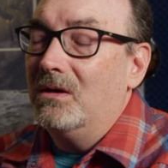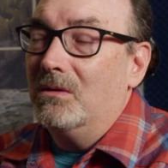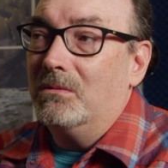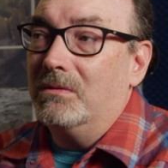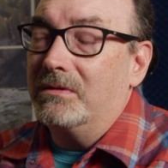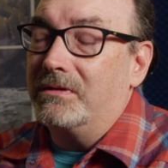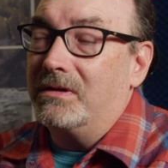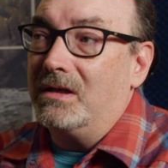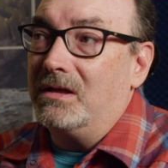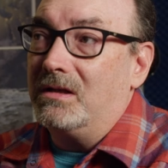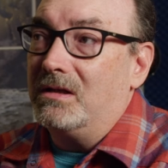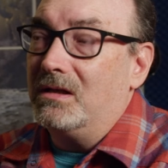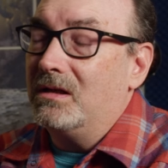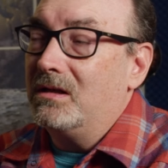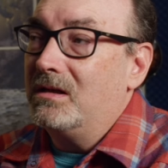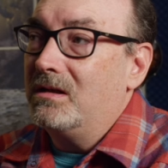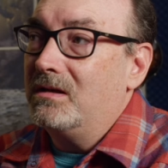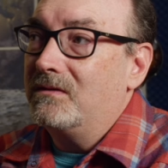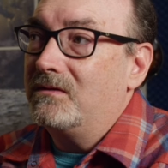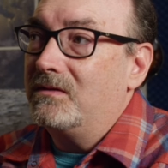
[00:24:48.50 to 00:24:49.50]
What they did
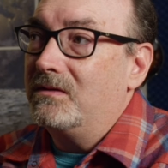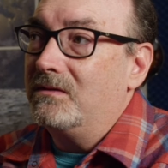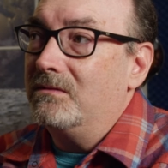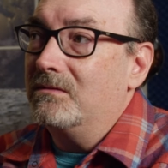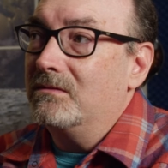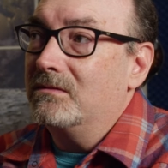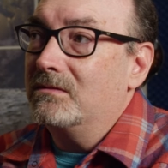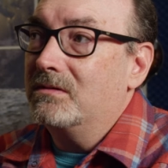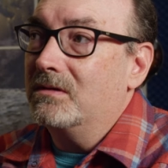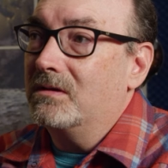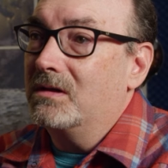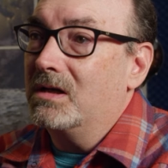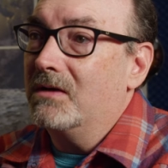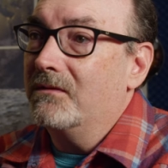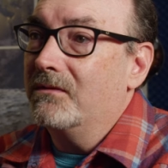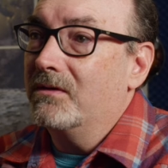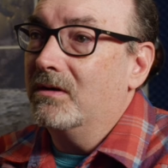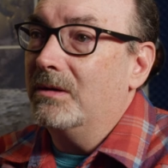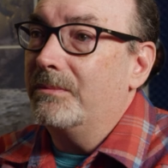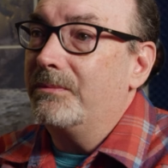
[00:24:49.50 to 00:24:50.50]
to
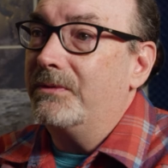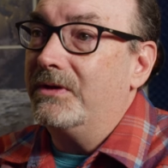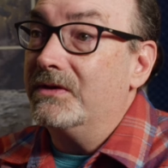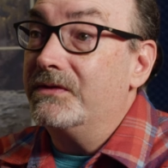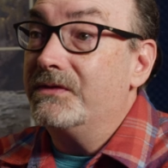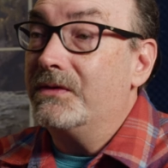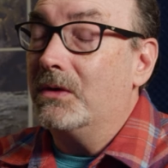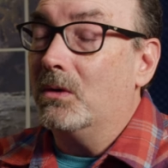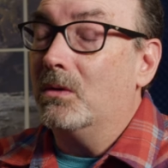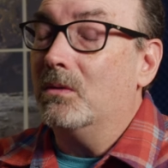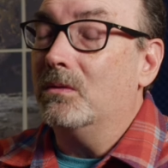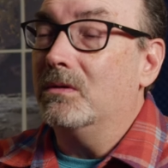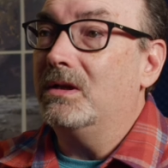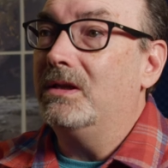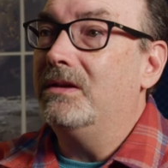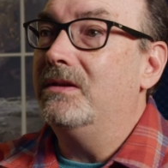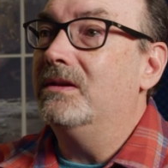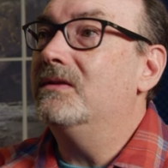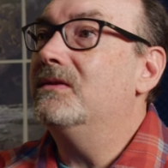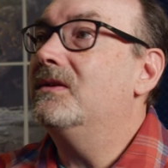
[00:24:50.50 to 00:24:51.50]
cover up this hole
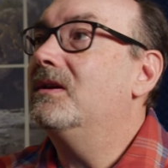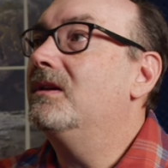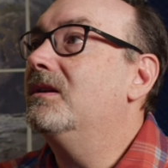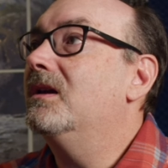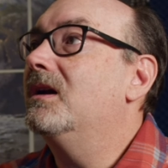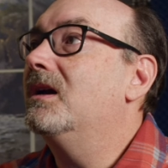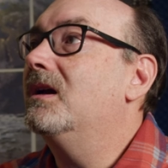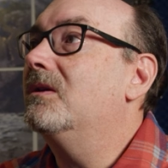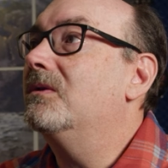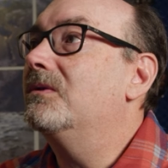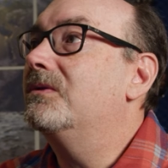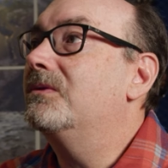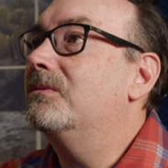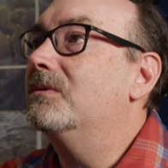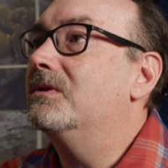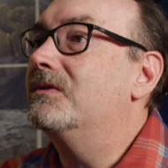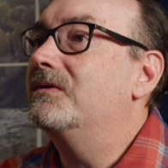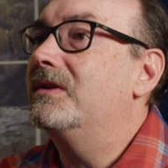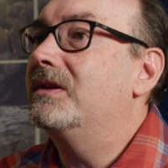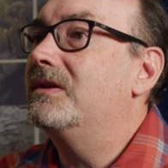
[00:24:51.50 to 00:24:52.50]
in the house
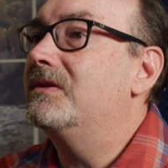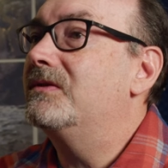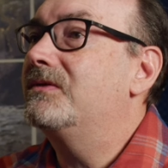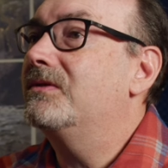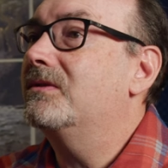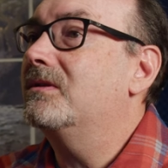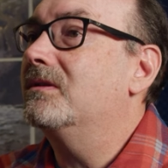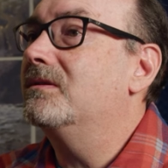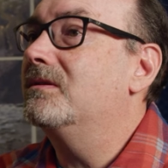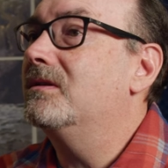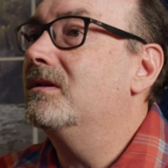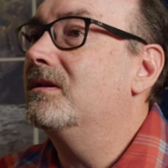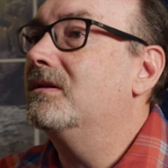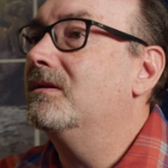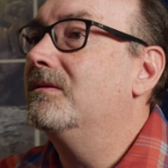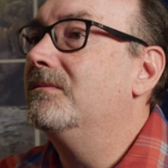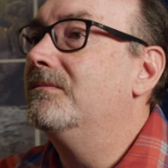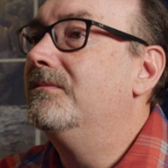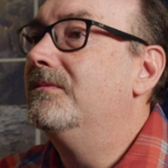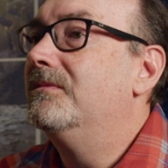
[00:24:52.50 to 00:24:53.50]
was they just took
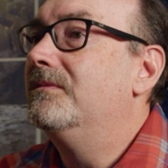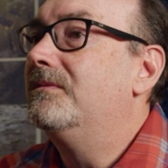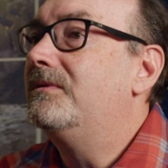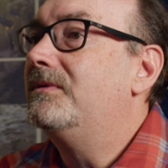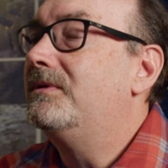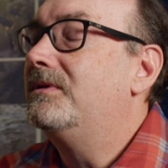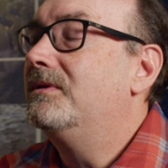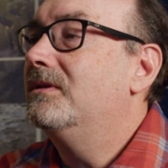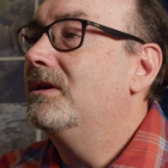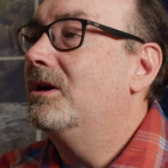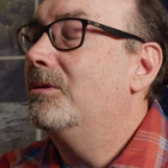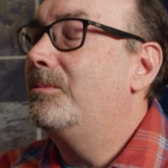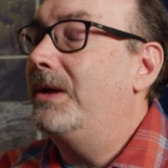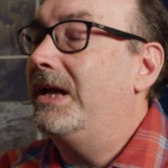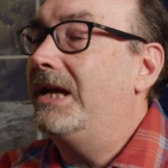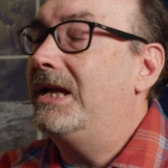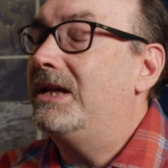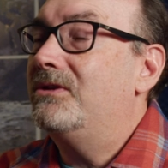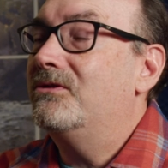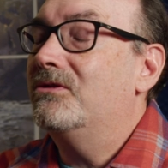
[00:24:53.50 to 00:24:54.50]
a
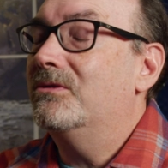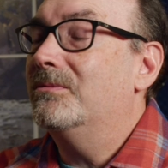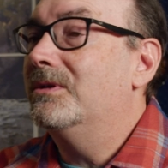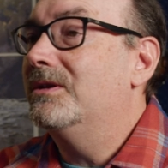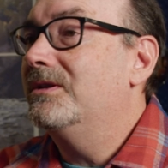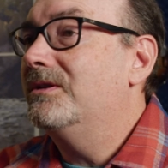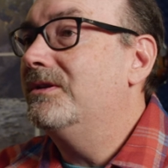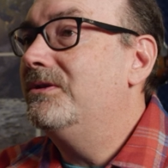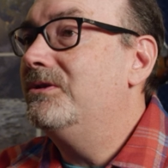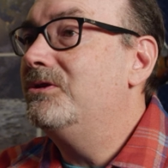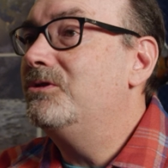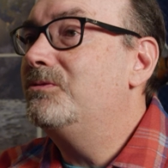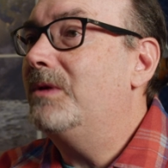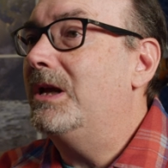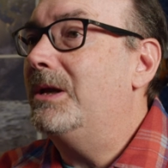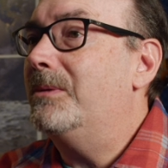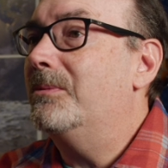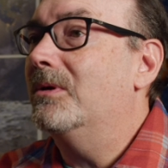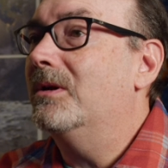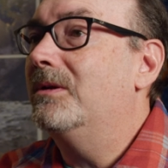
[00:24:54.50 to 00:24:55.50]
page from a
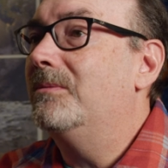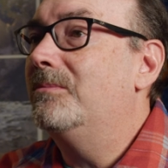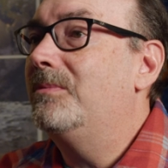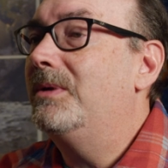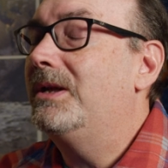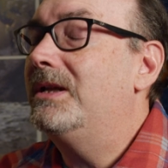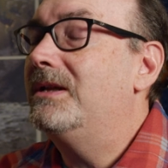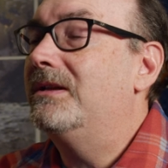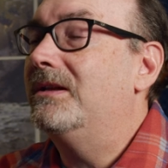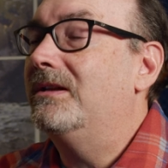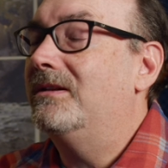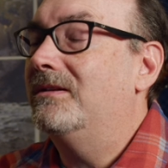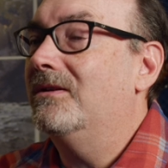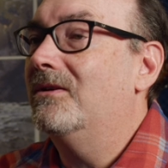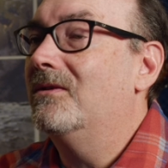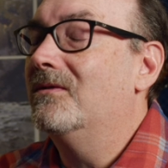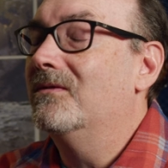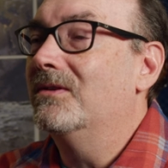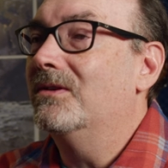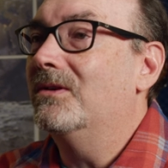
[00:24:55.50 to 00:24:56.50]
newspaper and pinned it
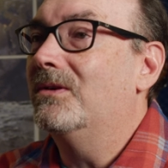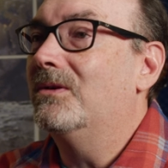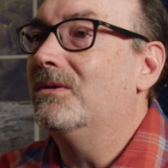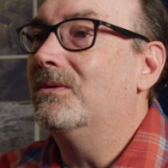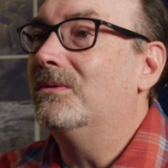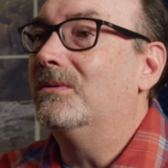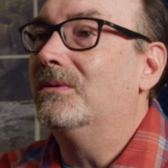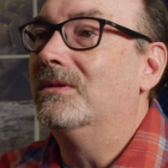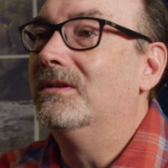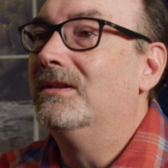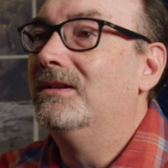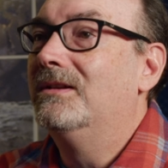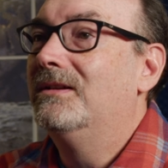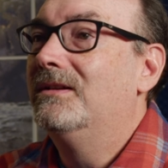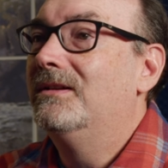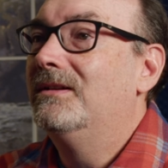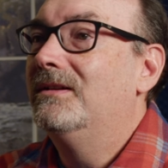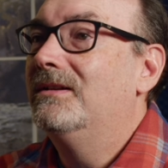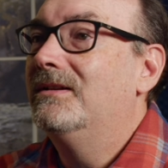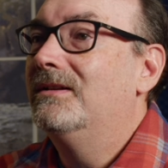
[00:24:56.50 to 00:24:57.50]
over the hole
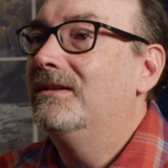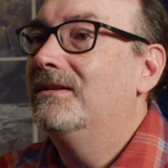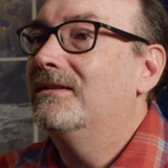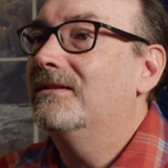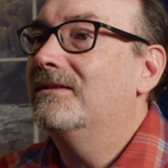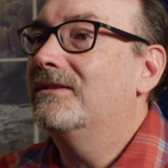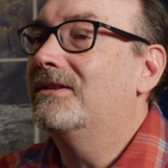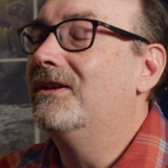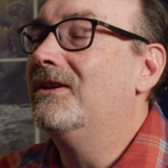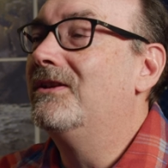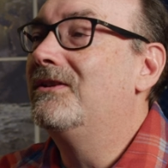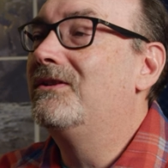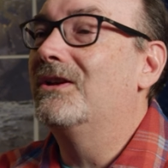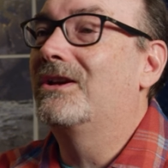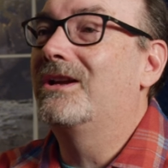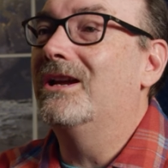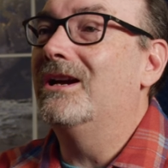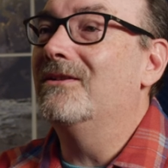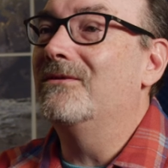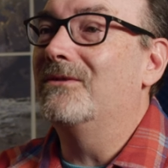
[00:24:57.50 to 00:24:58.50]
to
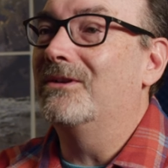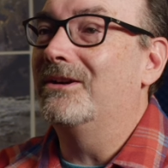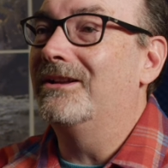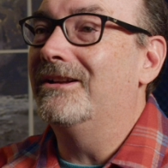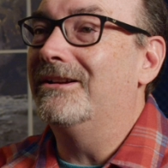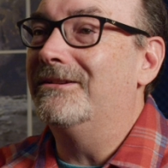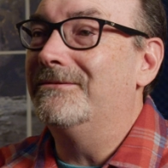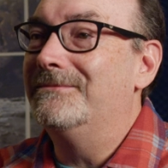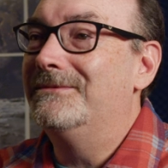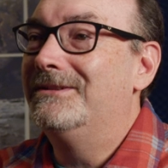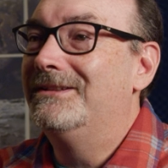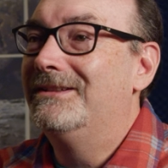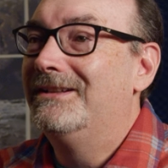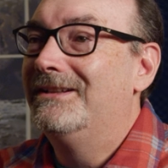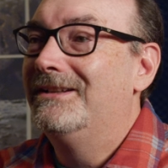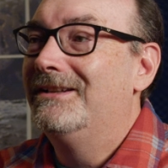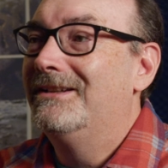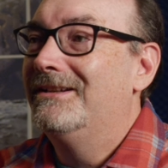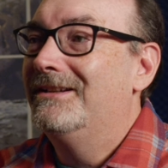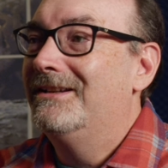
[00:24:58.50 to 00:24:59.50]
cover it up.
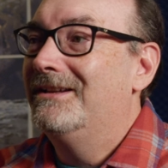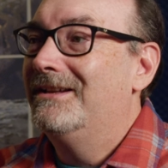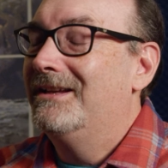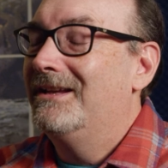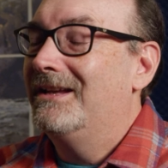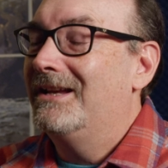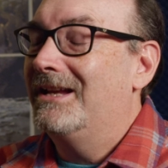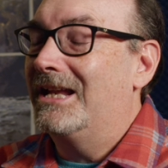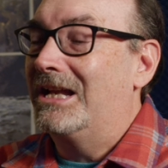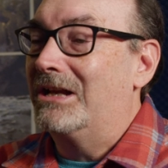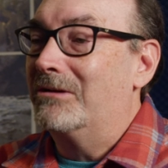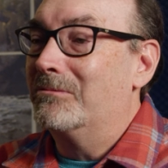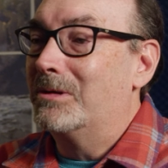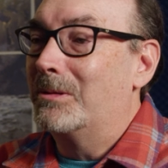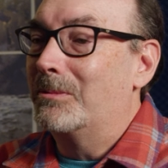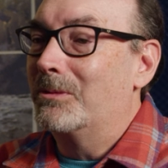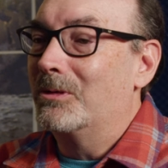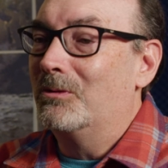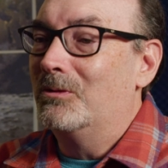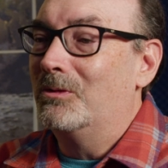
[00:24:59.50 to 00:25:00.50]
And I
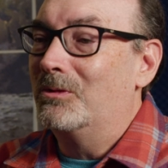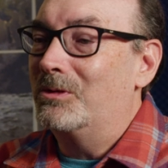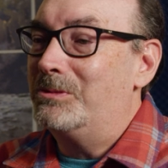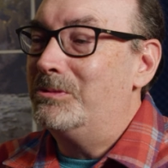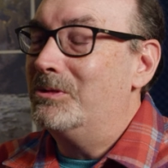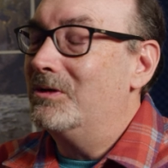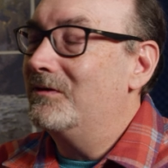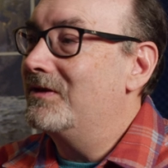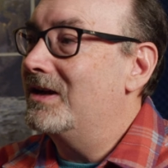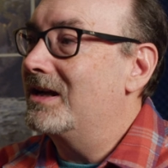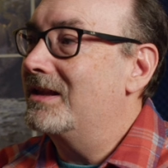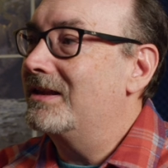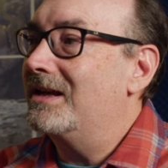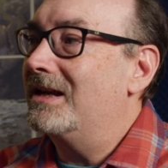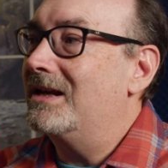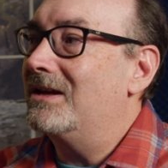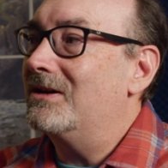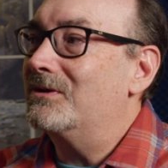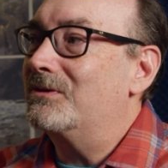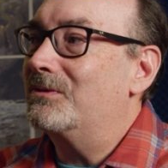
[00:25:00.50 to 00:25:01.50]
remember when we moved out of the
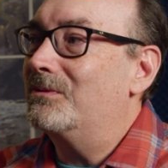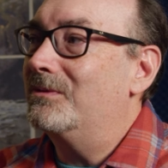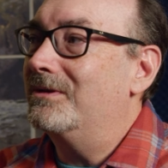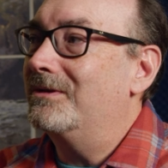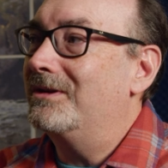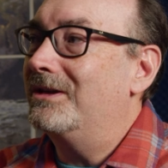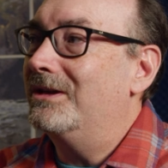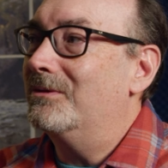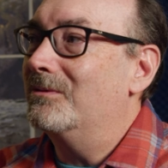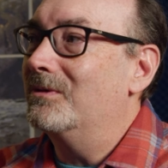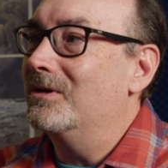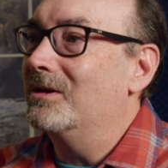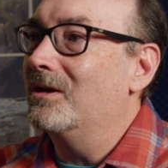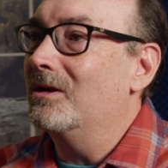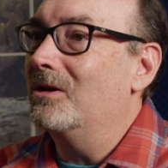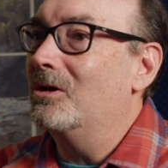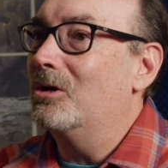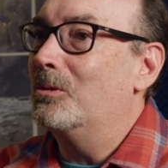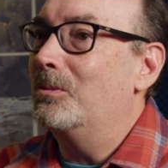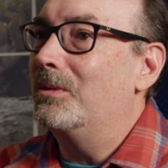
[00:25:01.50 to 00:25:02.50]
house, we're all
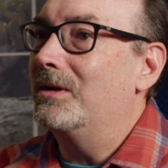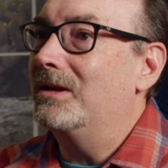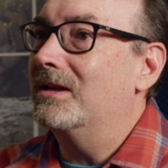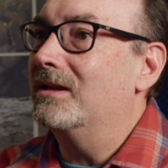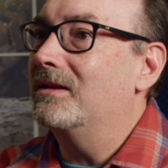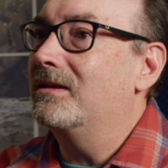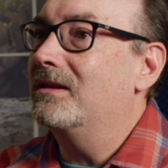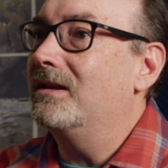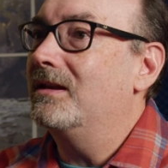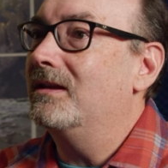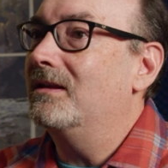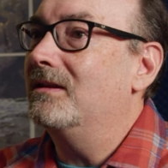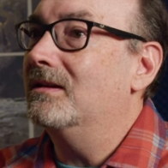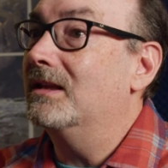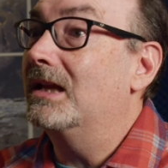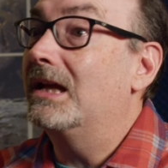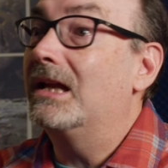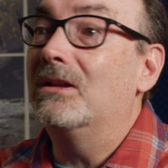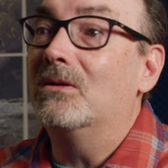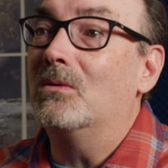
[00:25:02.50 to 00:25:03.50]
hoping that the
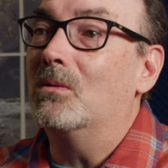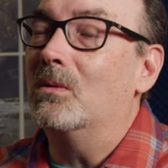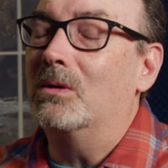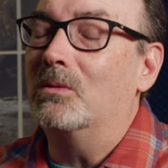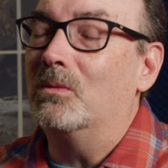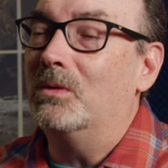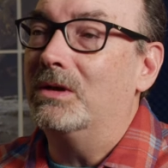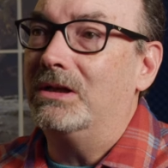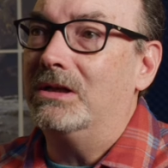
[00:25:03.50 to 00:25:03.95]
landlord wouldn't